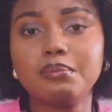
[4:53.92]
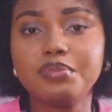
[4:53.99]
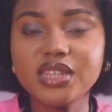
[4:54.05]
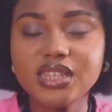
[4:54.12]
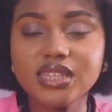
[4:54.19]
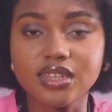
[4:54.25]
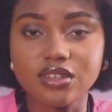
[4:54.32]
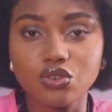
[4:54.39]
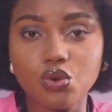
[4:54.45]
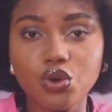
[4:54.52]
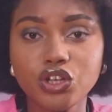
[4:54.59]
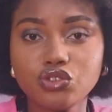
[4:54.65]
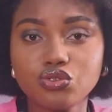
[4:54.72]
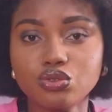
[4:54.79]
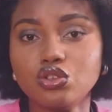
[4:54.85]
beaten,
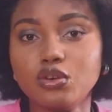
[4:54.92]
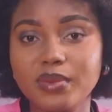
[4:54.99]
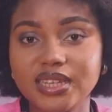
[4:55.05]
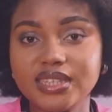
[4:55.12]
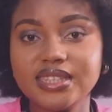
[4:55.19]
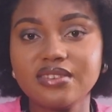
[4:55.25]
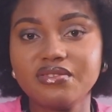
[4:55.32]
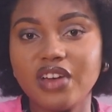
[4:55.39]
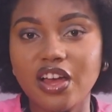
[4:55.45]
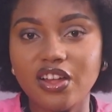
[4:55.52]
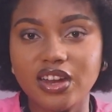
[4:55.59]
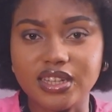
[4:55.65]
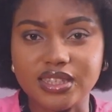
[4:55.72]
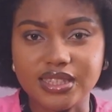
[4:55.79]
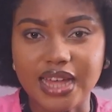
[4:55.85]
going through domestic
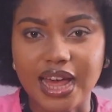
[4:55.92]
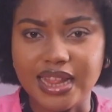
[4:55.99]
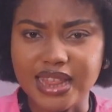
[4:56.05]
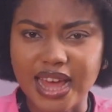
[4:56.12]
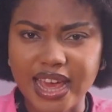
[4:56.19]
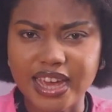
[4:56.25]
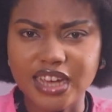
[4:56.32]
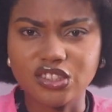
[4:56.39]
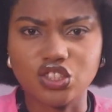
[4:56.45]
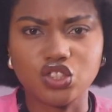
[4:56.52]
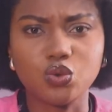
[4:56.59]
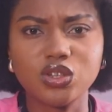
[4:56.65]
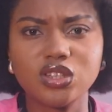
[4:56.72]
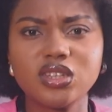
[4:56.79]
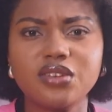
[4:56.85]
violence at that age.
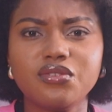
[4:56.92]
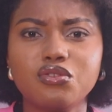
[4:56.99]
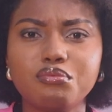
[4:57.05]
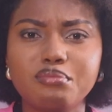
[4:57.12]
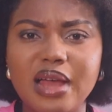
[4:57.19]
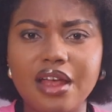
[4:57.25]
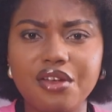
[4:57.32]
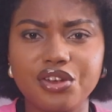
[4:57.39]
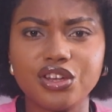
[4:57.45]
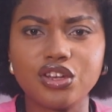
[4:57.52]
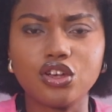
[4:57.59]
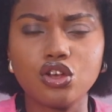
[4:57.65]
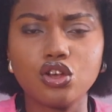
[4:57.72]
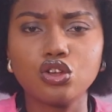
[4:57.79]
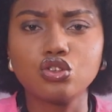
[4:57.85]
She wasn't even married.
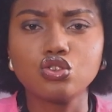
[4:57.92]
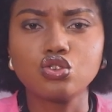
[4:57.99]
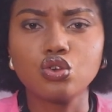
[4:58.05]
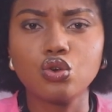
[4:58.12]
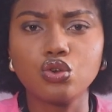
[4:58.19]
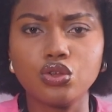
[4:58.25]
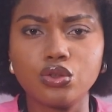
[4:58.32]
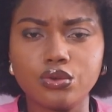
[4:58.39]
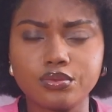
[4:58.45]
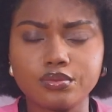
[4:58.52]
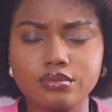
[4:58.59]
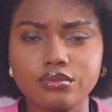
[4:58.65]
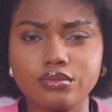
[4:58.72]
So, you know,